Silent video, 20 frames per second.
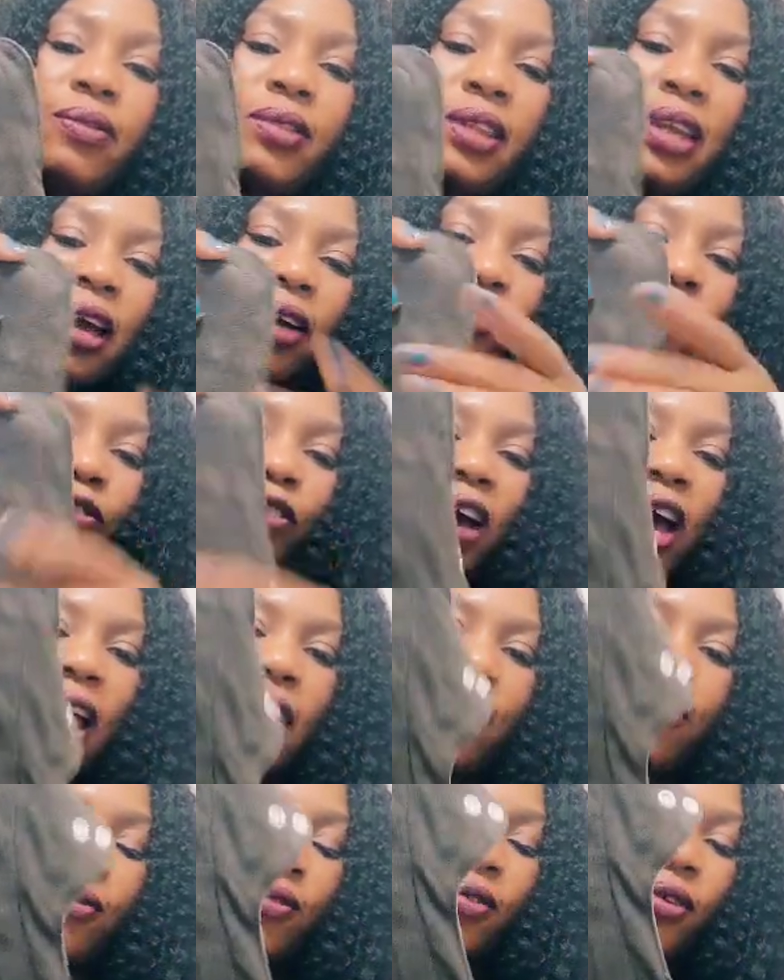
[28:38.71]
There are
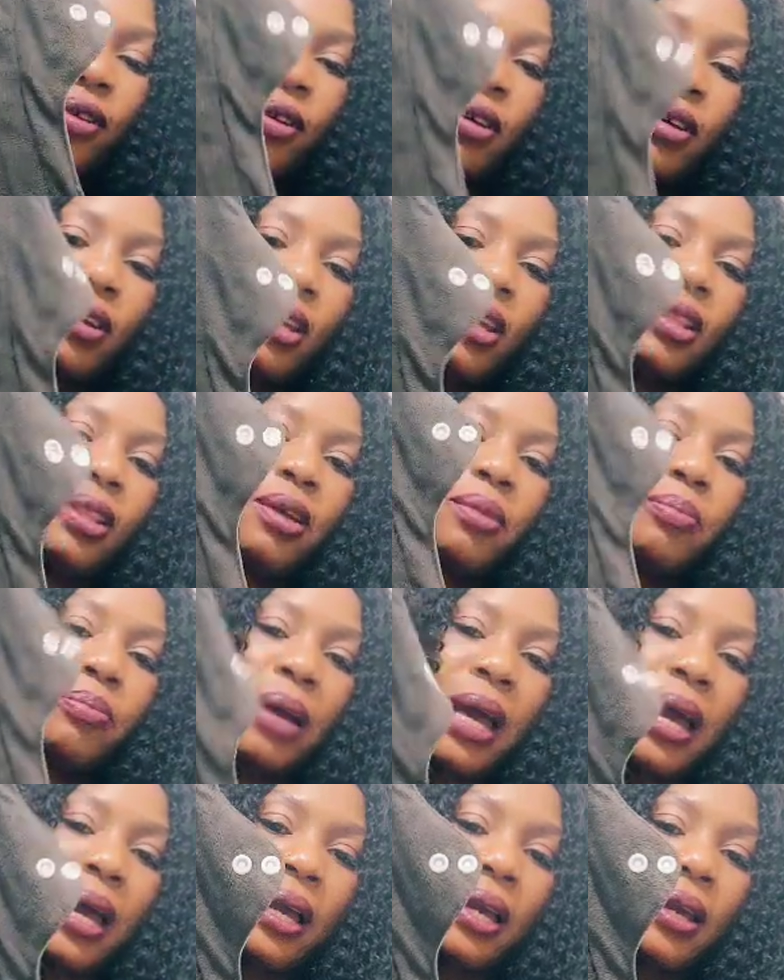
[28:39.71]
5 in the
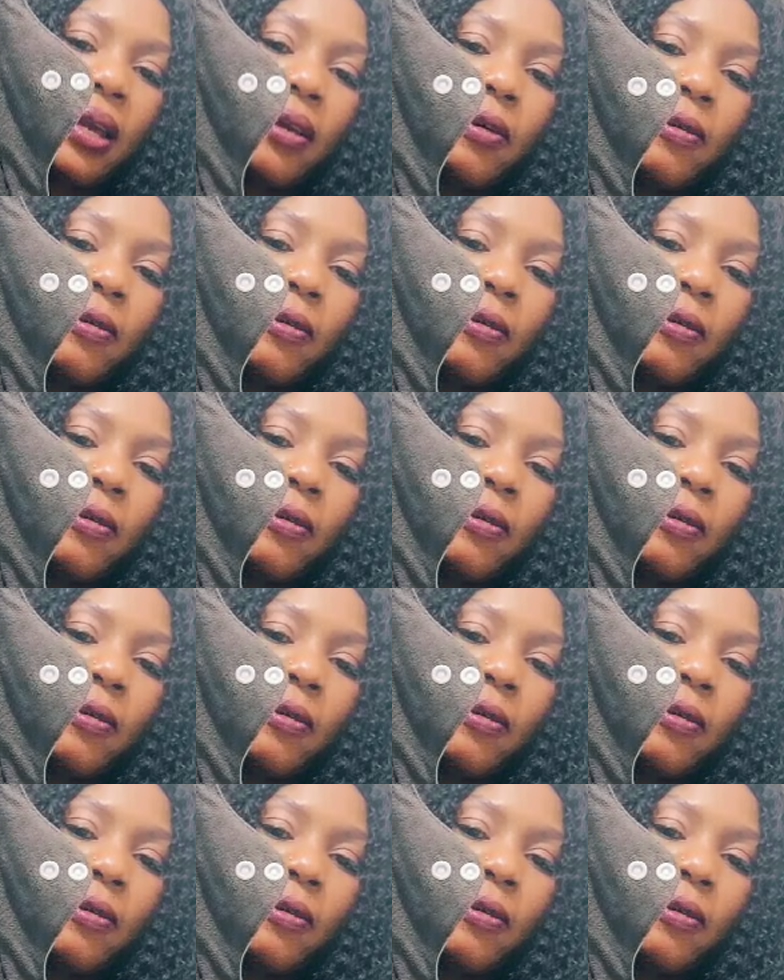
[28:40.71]
bag.